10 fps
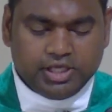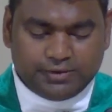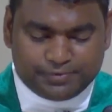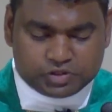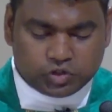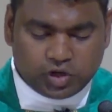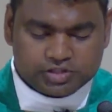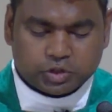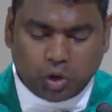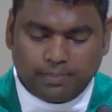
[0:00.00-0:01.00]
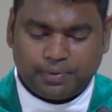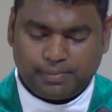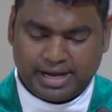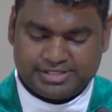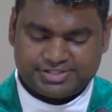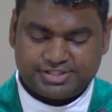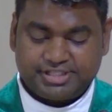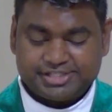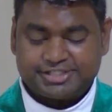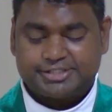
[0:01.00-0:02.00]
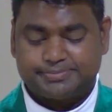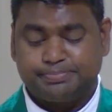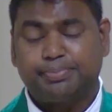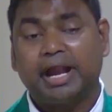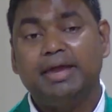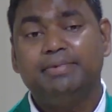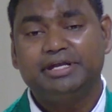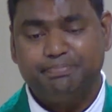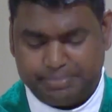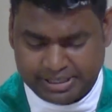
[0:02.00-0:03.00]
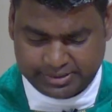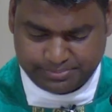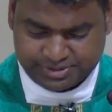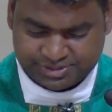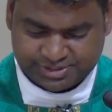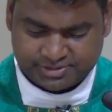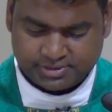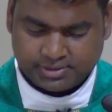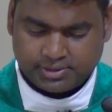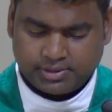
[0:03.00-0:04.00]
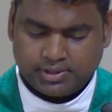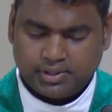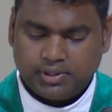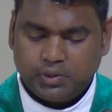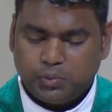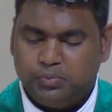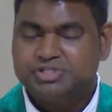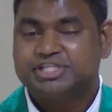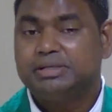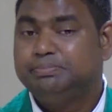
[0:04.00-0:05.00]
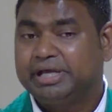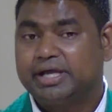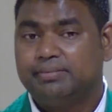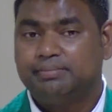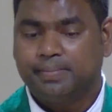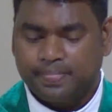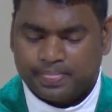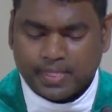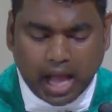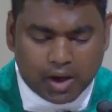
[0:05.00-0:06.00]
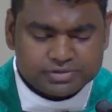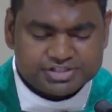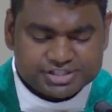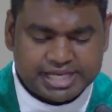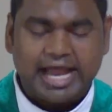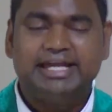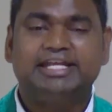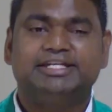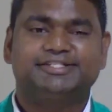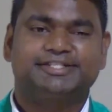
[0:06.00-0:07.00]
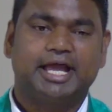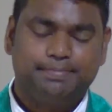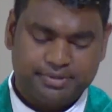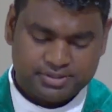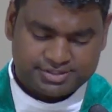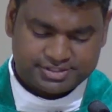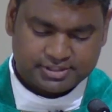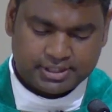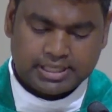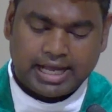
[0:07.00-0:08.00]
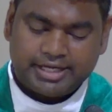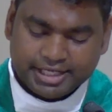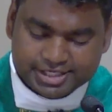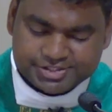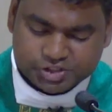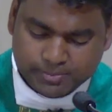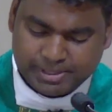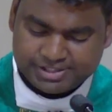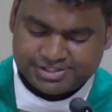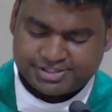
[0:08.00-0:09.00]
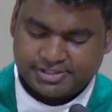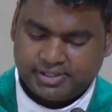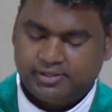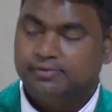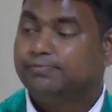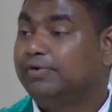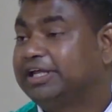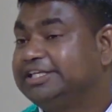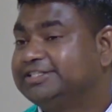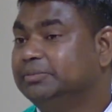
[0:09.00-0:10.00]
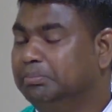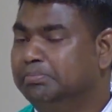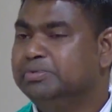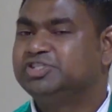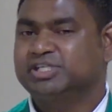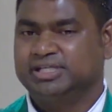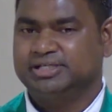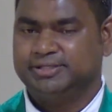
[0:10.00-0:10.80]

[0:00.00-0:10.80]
If we do not compromise this primary purpose, we shall become outstanding disciples and instruments for his mission.